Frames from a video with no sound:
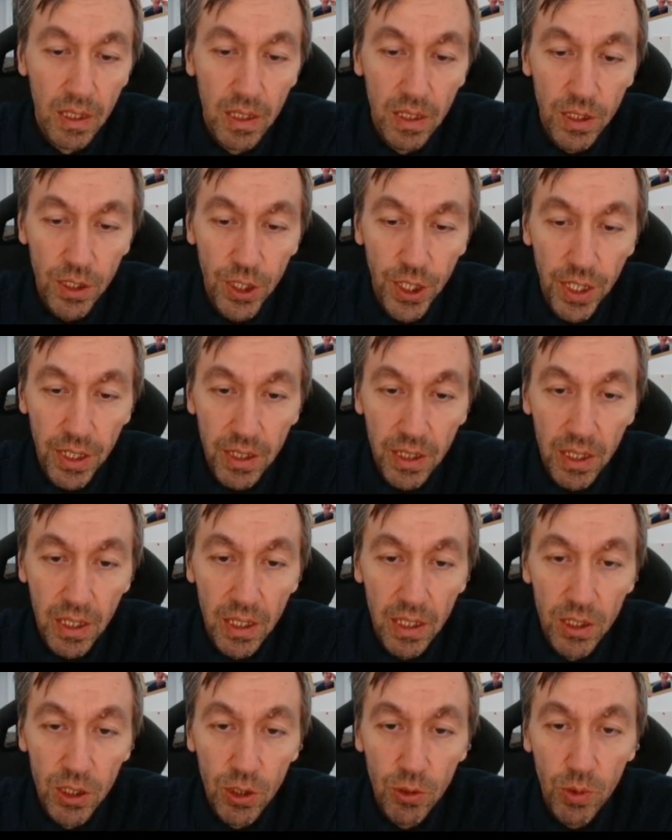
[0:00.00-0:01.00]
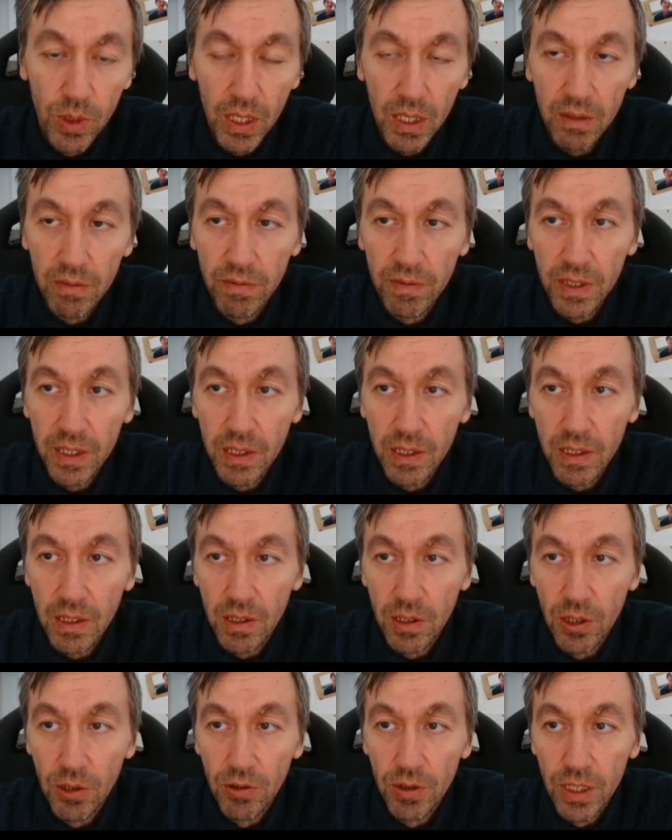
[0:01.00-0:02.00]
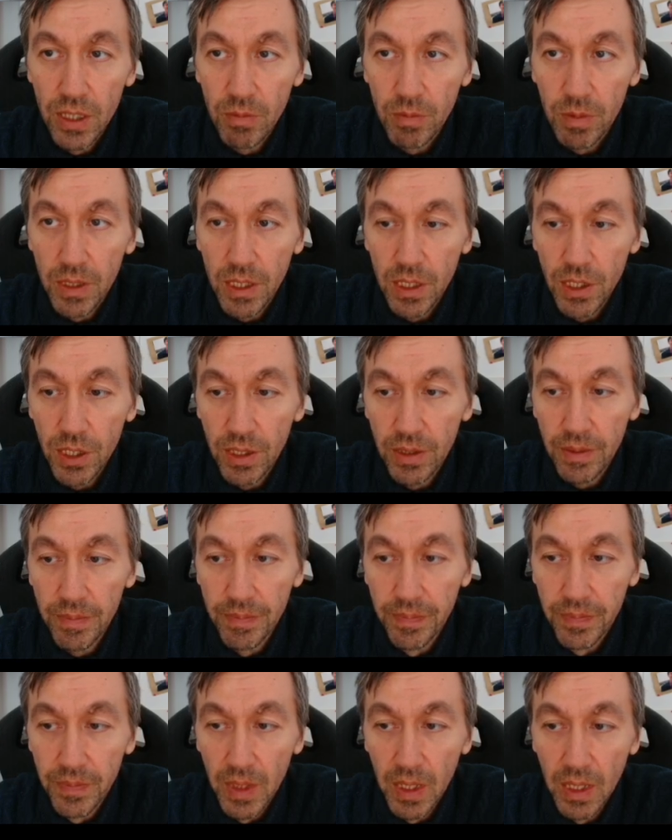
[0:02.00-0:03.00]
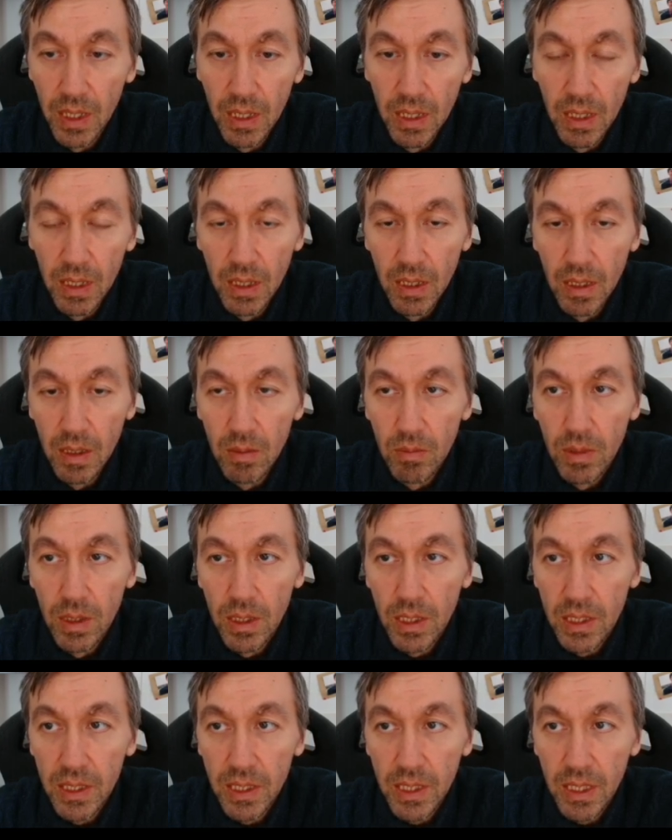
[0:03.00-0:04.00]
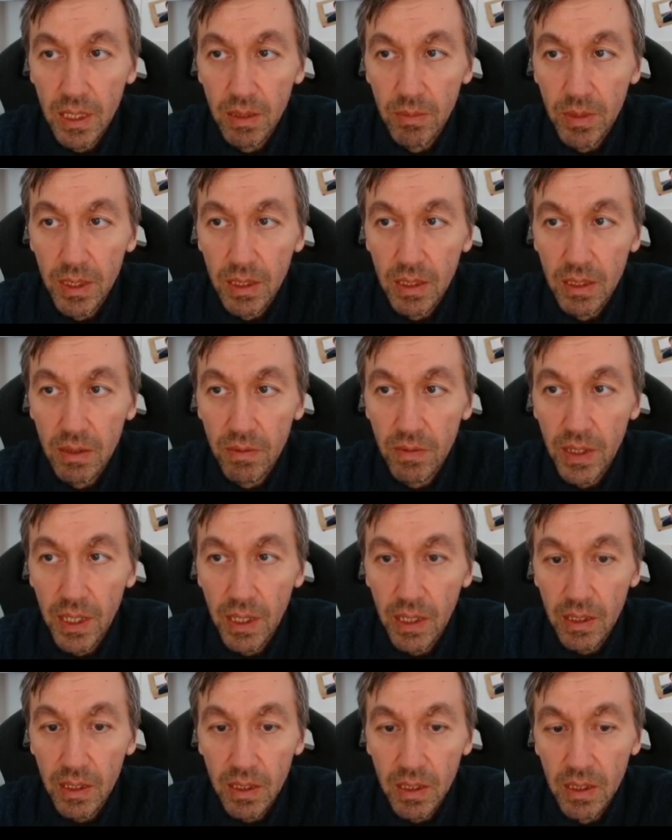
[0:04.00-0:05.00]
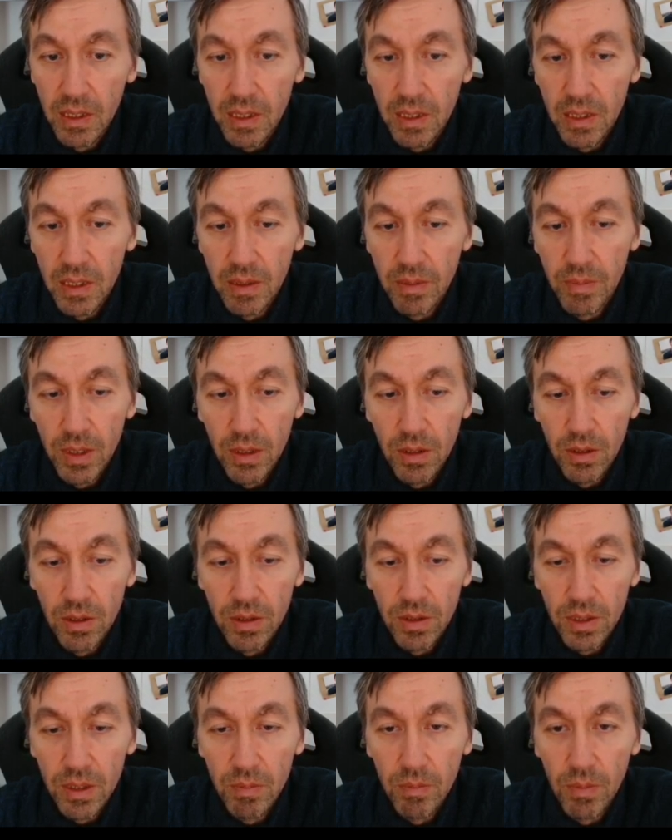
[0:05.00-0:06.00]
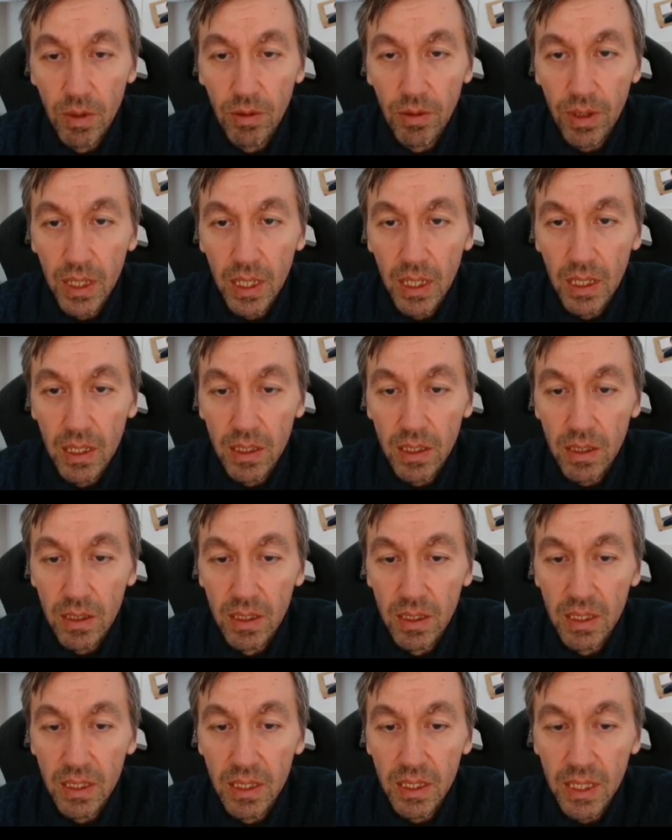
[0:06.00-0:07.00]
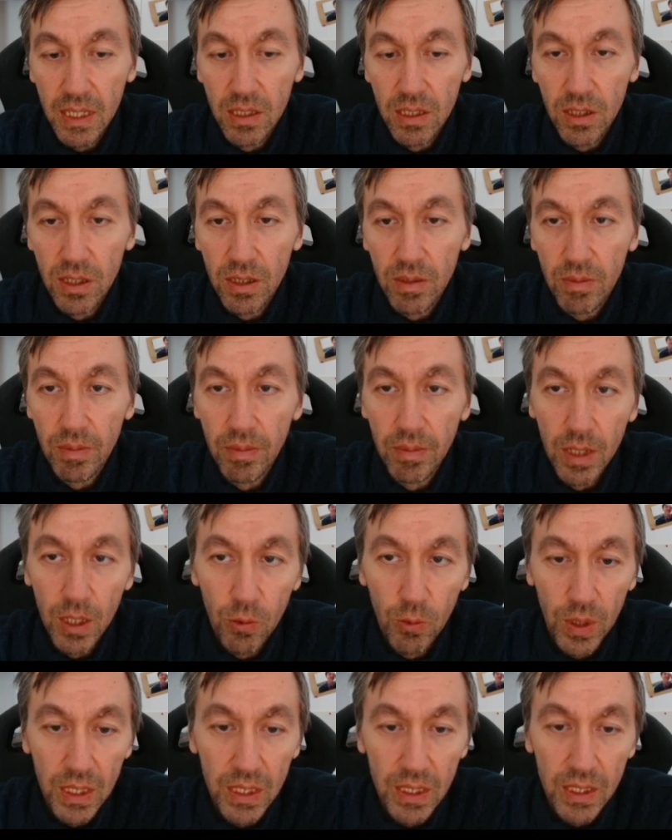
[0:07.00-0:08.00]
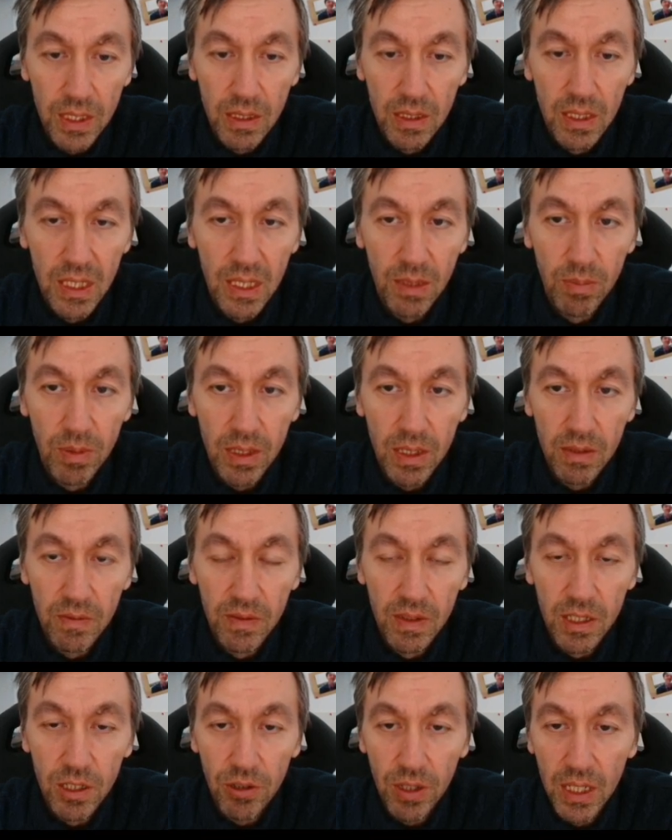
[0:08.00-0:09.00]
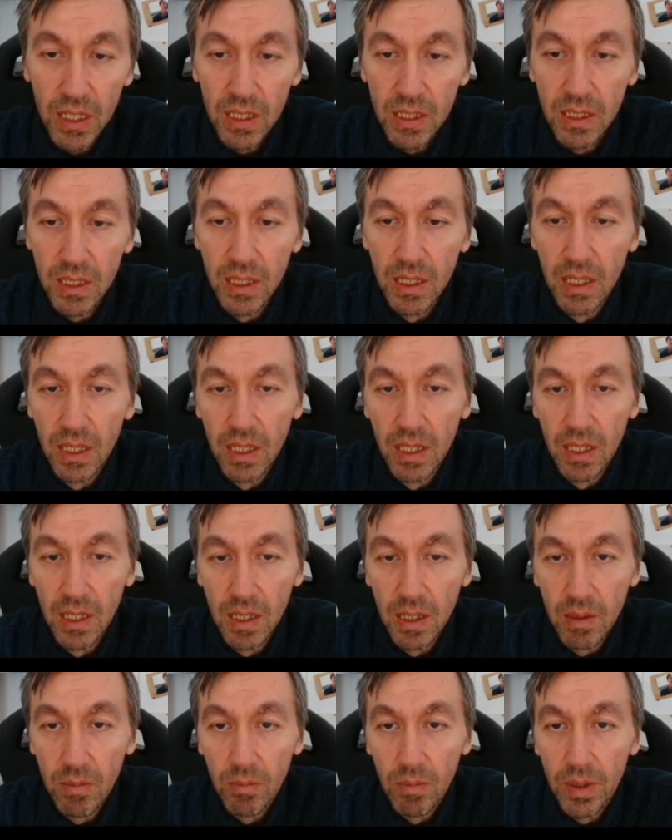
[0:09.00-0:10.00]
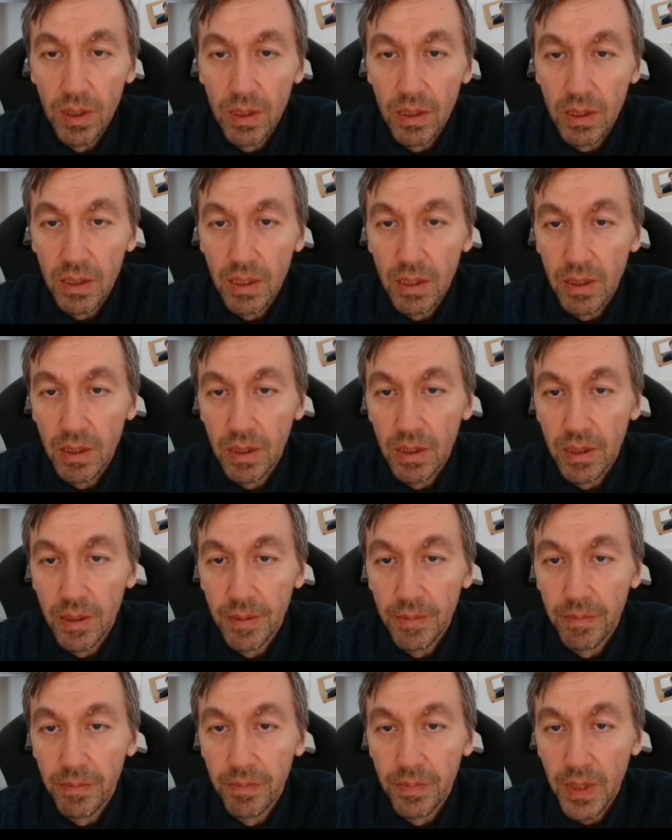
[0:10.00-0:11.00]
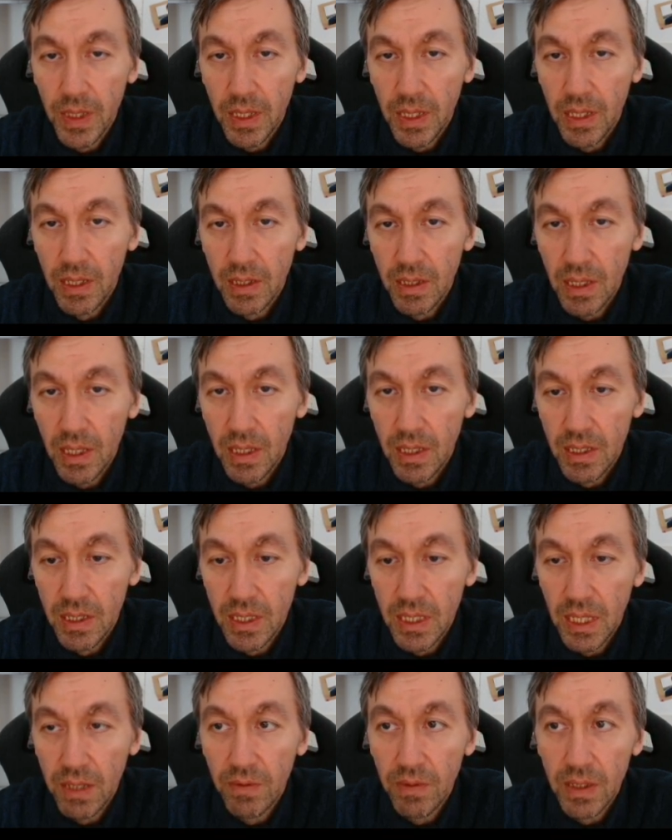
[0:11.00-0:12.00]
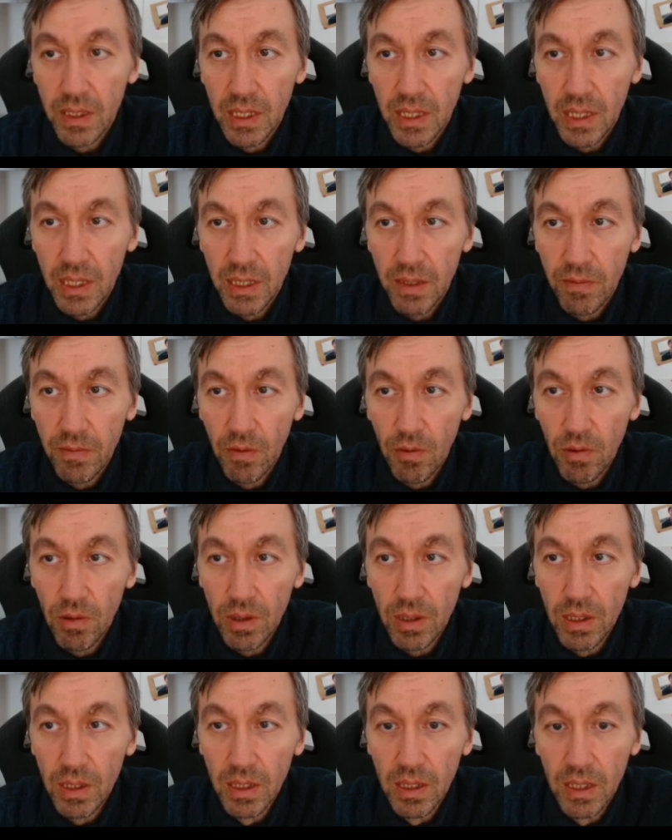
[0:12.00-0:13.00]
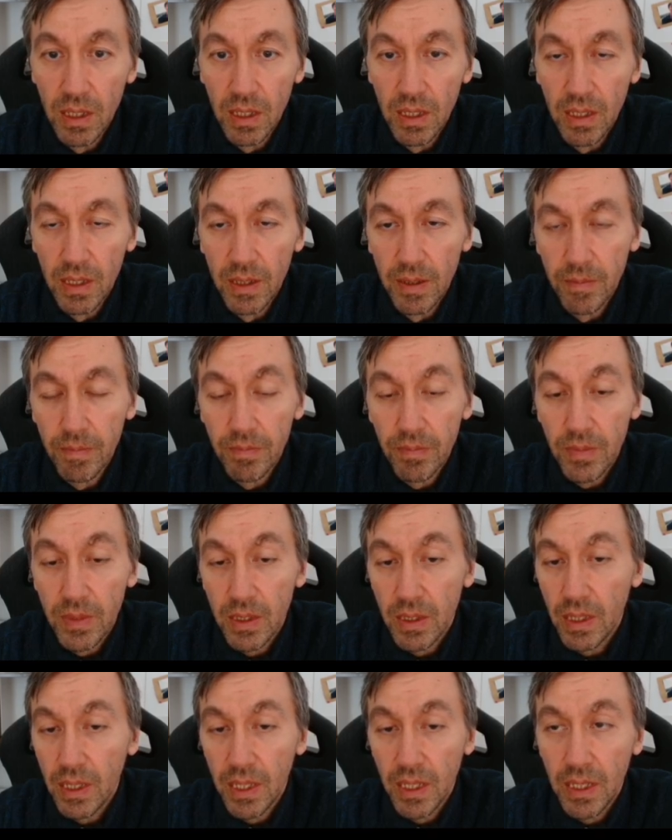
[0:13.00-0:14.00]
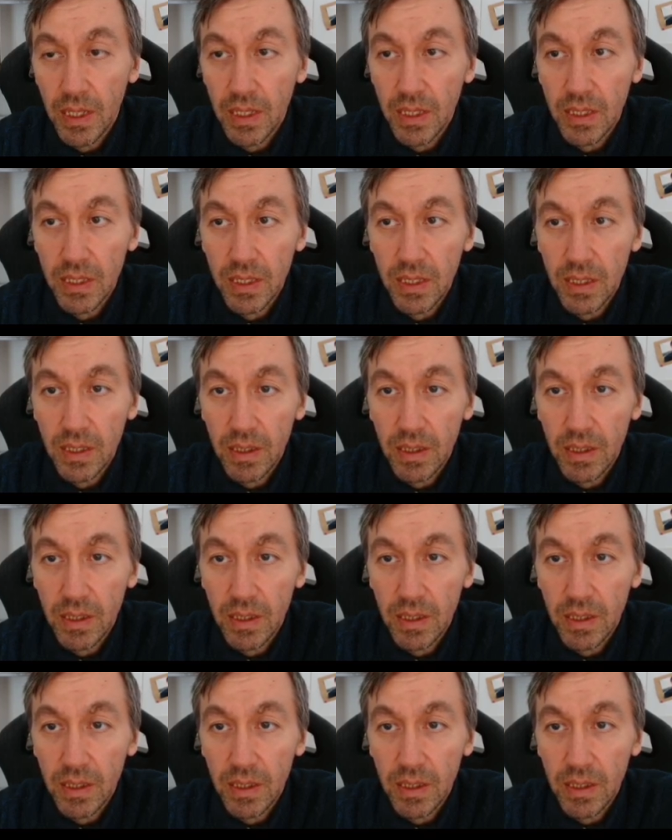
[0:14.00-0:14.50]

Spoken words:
check, king e2. We have very curious position, but it seems it's very unclear because both kings are in the center, queens are deeply infiltrated. But again, king e7, knight e4, and